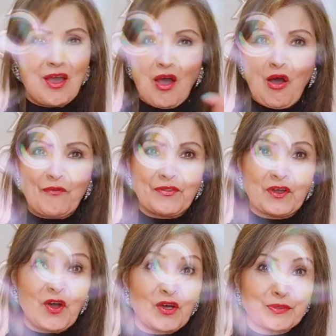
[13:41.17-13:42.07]
of the
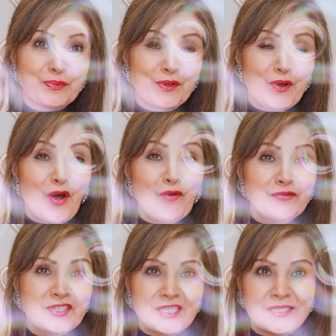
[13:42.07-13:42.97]
gospel of
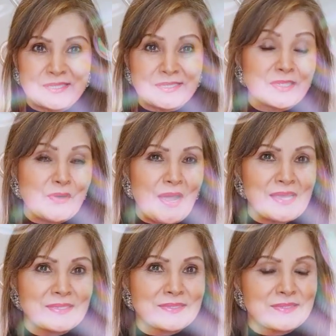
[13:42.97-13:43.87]
Jesus
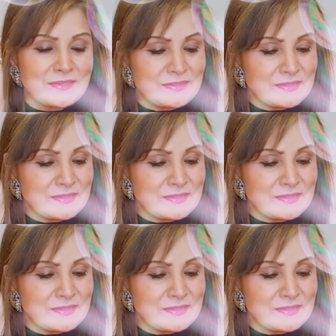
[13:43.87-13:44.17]
Christ.